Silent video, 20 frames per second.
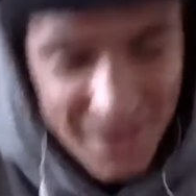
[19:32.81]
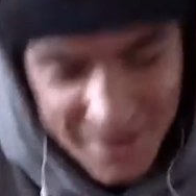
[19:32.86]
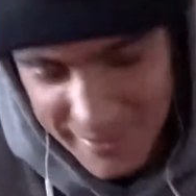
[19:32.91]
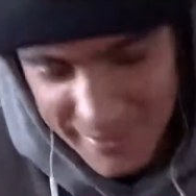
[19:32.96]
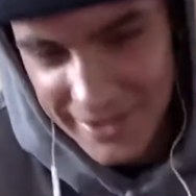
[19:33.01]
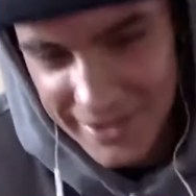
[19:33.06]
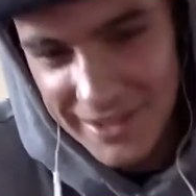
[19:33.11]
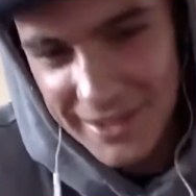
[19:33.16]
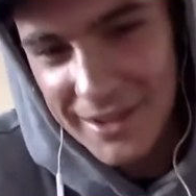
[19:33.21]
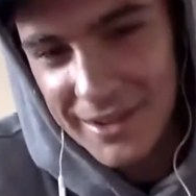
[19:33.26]

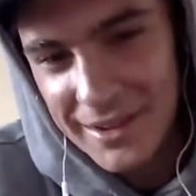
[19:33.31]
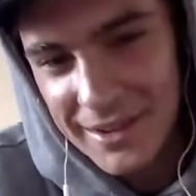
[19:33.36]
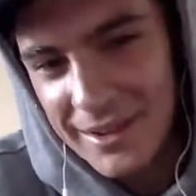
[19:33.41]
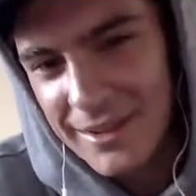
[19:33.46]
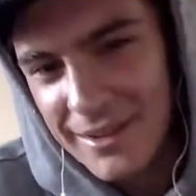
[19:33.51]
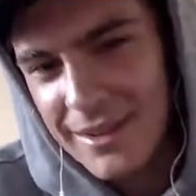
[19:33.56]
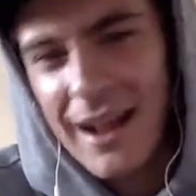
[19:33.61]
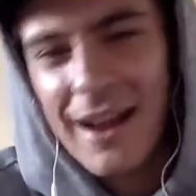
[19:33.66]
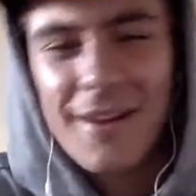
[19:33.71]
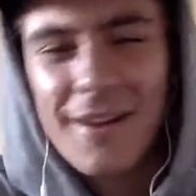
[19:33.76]
And
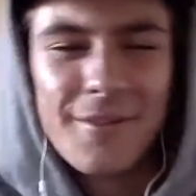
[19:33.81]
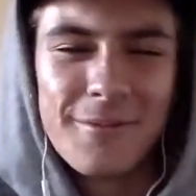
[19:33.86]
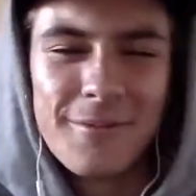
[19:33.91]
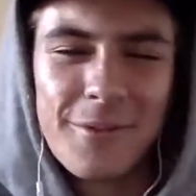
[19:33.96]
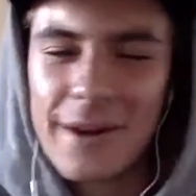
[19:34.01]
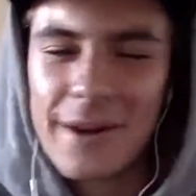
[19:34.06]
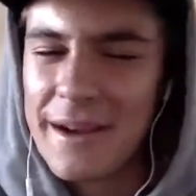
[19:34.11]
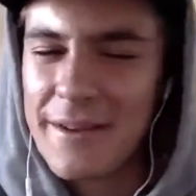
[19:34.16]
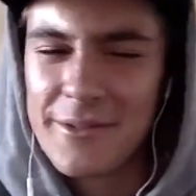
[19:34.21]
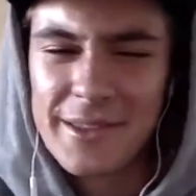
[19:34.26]
Mickey,
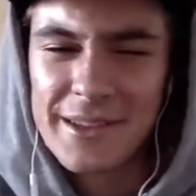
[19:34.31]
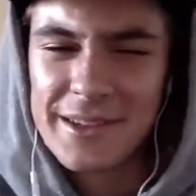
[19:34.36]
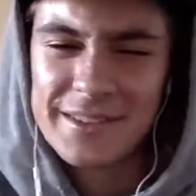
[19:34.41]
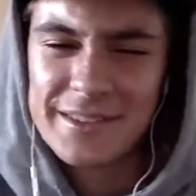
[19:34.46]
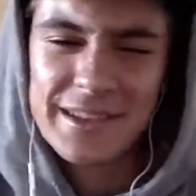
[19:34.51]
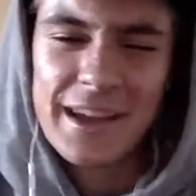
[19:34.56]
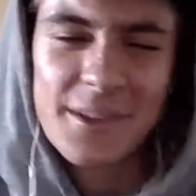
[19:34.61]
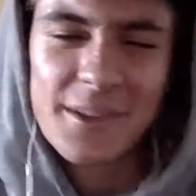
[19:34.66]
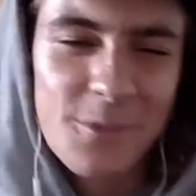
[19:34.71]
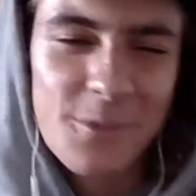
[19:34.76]
whatever the
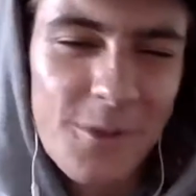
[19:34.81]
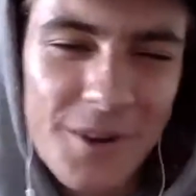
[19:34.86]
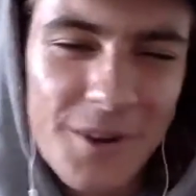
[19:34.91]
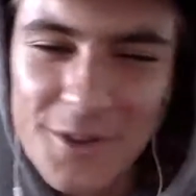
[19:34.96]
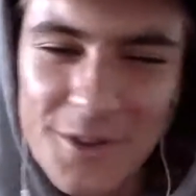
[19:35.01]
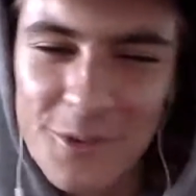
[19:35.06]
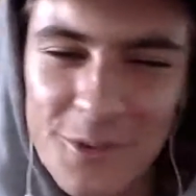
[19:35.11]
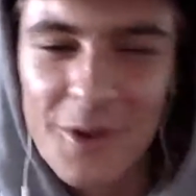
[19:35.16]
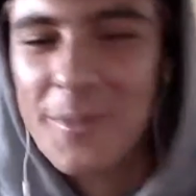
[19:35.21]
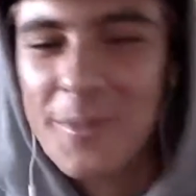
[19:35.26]
exact words
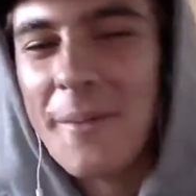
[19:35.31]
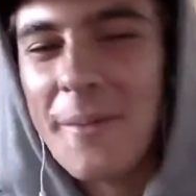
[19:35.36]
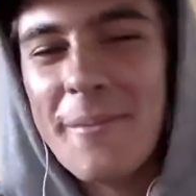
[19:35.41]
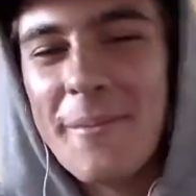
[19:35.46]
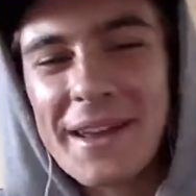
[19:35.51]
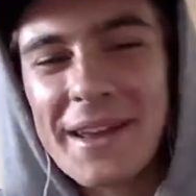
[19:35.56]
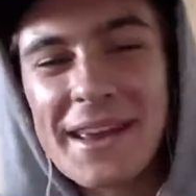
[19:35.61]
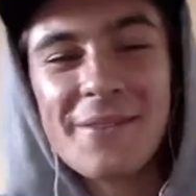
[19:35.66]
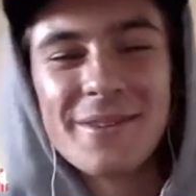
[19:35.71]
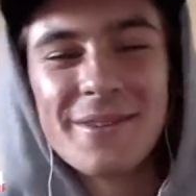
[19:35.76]
were, but
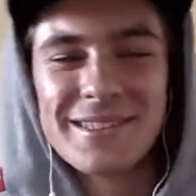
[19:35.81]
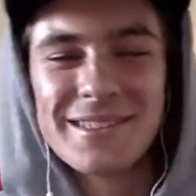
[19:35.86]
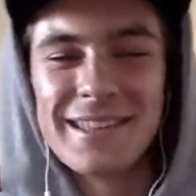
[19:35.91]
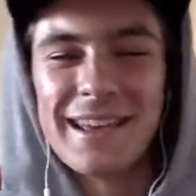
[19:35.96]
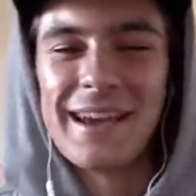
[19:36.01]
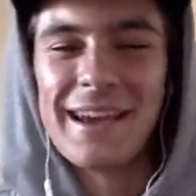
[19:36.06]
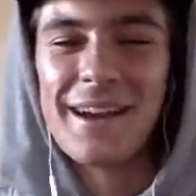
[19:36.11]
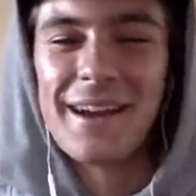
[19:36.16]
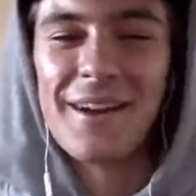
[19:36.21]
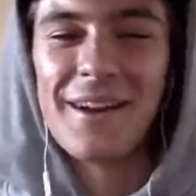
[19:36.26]
Mickey was
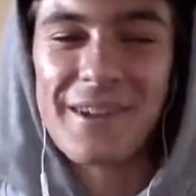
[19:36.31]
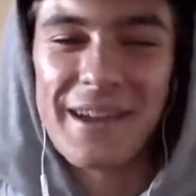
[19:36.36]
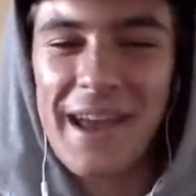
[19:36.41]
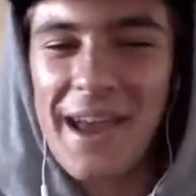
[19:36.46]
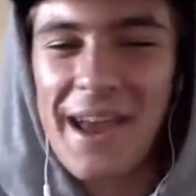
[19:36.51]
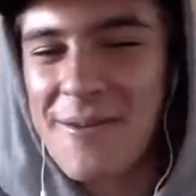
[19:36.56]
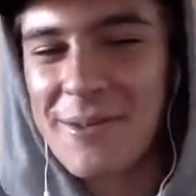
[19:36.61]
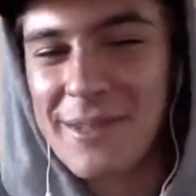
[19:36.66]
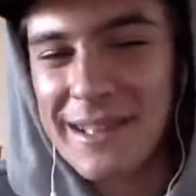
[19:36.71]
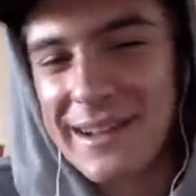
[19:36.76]
like, "Okay,
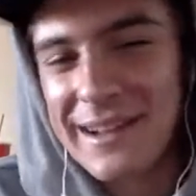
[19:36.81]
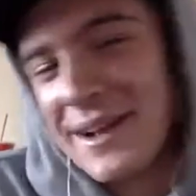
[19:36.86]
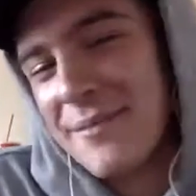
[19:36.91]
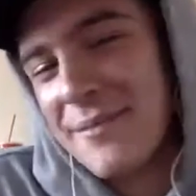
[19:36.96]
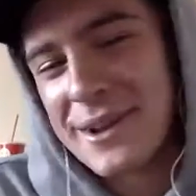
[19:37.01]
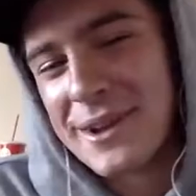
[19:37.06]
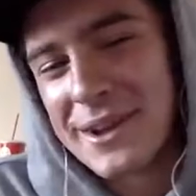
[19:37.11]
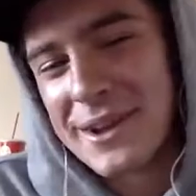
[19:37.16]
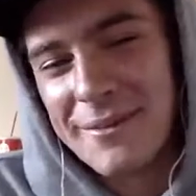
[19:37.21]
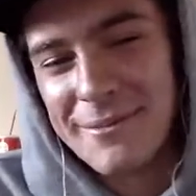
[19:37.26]
well, like I'm
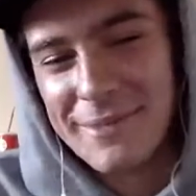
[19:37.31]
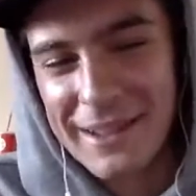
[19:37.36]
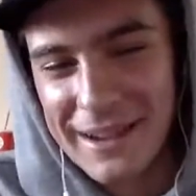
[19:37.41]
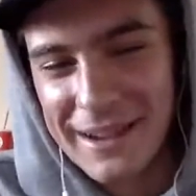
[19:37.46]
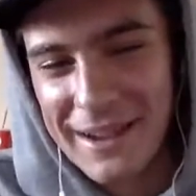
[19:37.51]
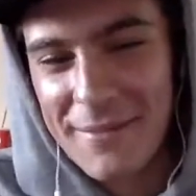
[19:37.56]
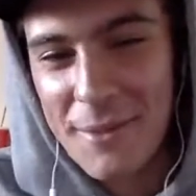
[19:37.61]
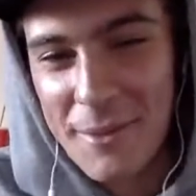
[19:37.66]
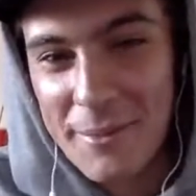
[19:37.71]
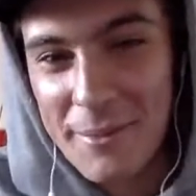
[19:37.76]

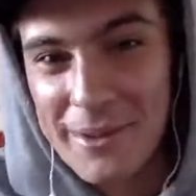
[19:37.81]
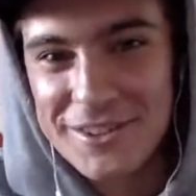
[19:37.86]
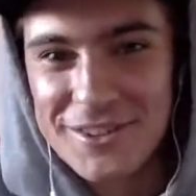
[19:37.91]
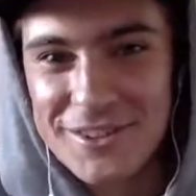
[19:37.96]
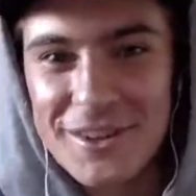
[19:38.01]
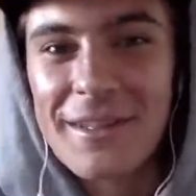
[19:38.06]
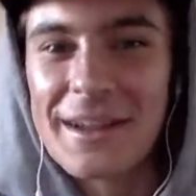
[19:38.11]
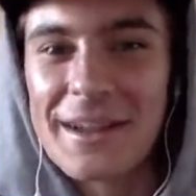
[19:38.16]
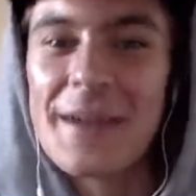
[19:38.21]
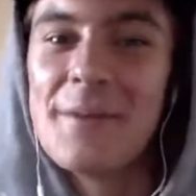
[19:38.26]
gonna beat you
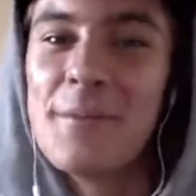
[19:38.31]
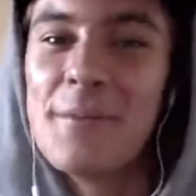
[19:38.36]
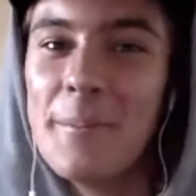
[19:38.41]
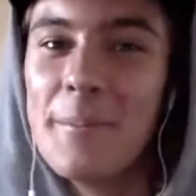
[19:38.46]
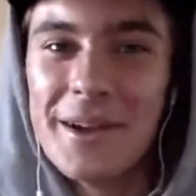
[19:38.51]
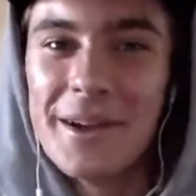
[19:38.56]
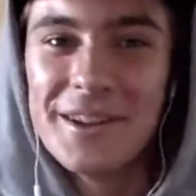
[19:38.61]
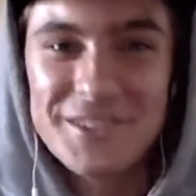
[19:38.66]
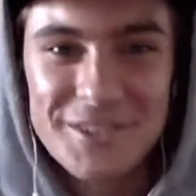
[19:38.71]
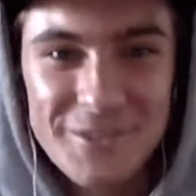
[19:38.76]
up, like I'm gonna
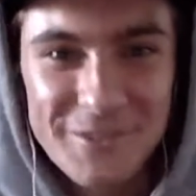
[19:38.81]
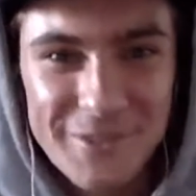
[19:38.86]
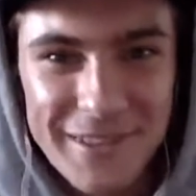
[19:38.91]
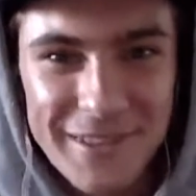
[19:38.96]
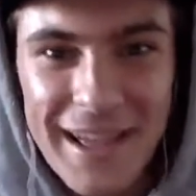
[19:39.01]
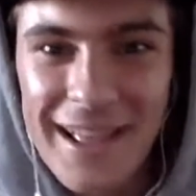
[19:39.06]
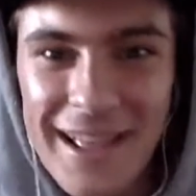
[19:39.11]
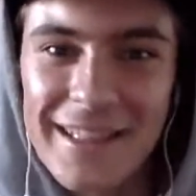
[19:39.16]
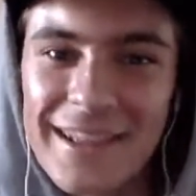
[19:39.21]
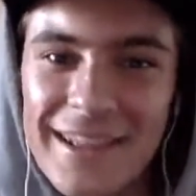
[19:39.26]
punch you for
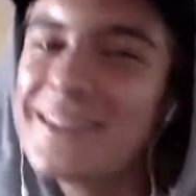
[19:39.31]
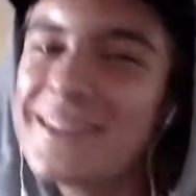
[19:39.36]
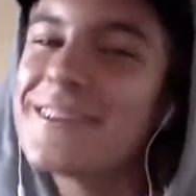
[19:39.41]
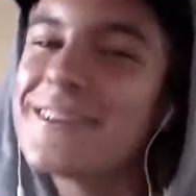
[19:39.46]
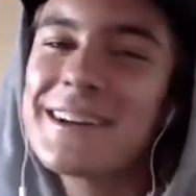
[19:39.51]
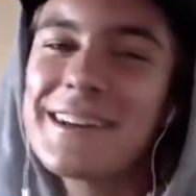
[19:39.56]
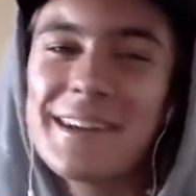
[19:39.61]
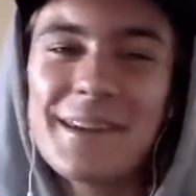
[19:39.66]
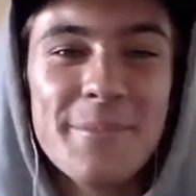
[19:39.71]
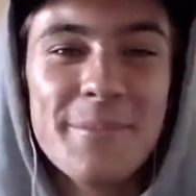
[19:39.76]
that, like you're
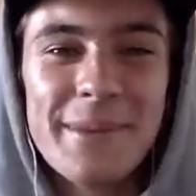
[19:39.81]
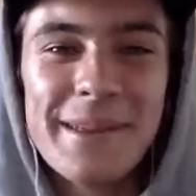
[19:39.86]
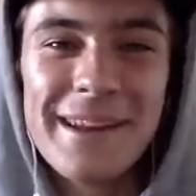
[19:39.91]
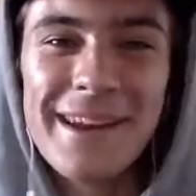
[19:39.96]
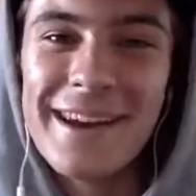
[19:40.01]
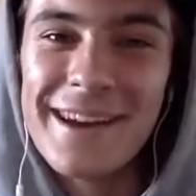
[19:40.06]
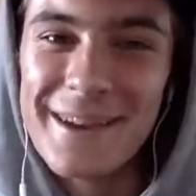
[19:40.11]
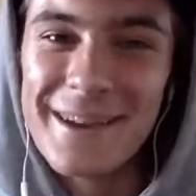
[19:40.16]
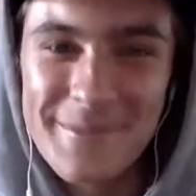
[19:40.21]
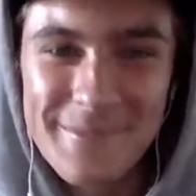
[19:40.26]
gonna get beat
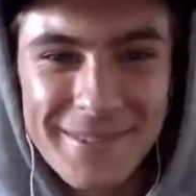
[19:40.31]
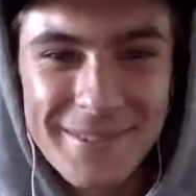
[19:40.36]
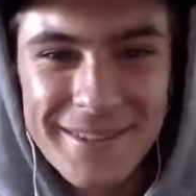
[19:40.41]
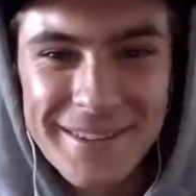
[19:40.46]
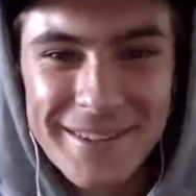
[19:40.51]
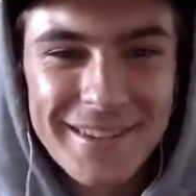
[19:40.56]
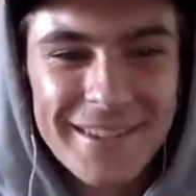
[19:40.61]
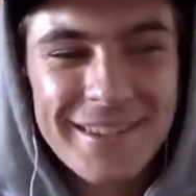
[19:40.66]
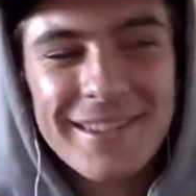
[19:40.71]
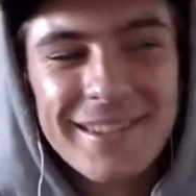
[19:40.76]
up,
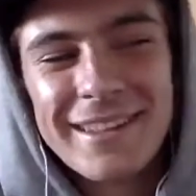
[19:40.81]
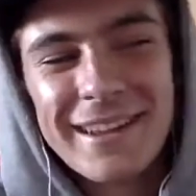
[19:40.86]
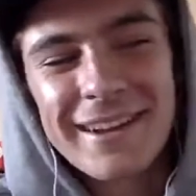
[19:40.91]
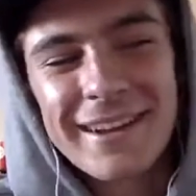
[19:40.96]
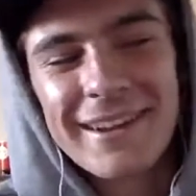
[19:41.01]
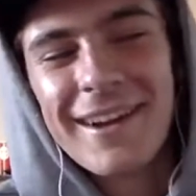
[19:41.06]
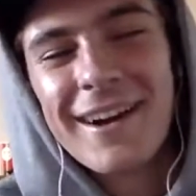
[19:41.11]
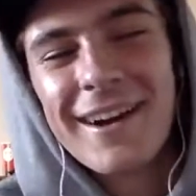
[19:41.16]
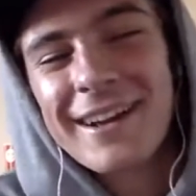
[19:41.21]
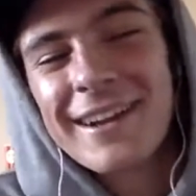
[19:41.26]
like
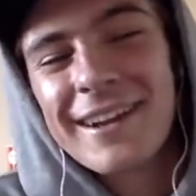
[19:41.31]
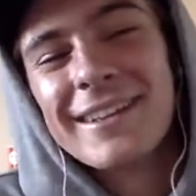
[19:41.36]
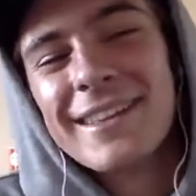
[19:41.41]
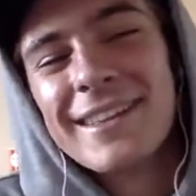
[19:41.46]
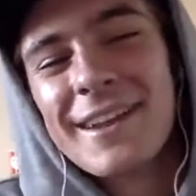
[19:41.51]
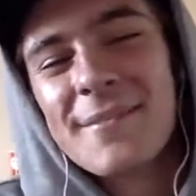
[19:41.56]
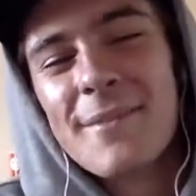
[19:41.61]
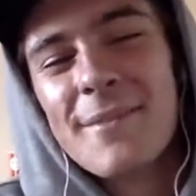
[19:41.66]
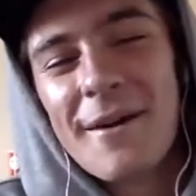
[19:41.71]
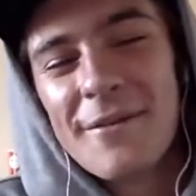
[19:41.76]
not gonna let
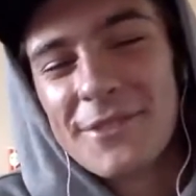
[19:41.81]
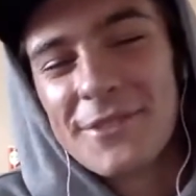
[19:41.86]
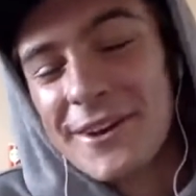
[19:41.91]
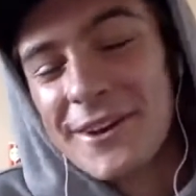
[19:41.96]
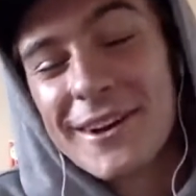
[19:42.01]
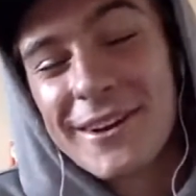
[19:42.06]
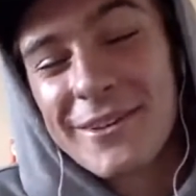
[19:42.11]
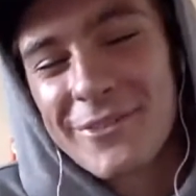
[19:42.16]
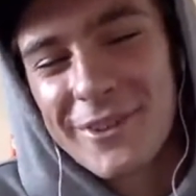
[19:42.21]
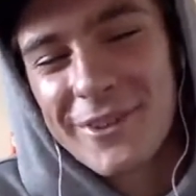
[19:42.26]
him off the
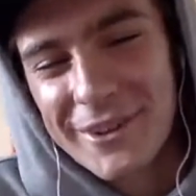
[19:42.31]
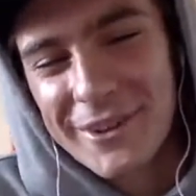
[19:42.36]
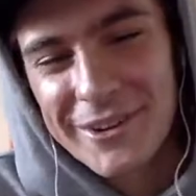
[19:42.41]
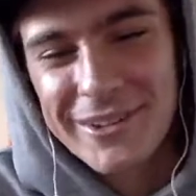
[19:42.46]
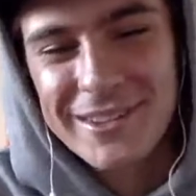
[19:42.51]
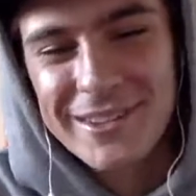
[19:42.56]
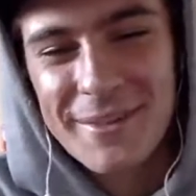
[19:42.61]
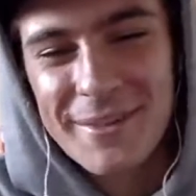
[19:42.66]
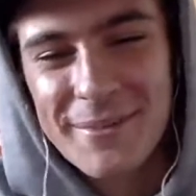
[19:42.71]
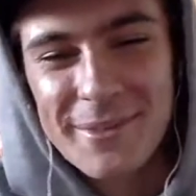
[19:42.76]
hook for doing
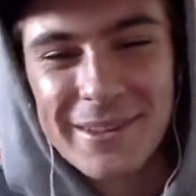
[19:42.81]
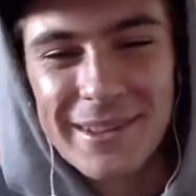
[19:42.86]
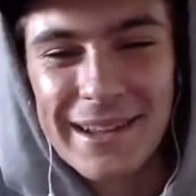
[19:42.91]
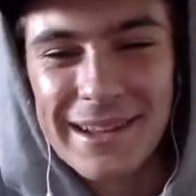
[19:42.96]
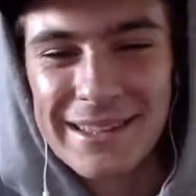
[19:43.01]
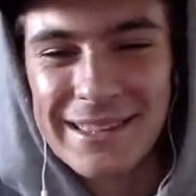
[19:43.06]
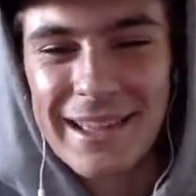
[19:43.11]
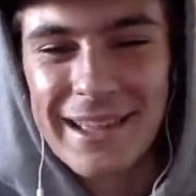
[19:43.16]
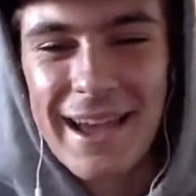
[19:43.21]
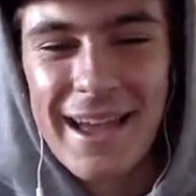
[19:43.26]
something
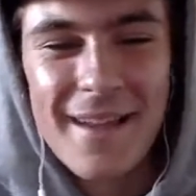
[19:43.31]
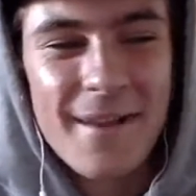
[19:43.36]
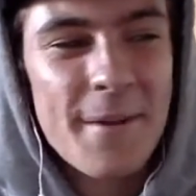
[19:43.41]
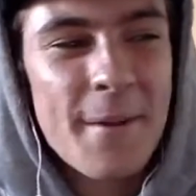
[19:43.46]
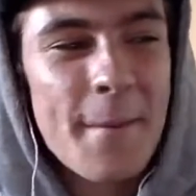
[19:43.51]
like that."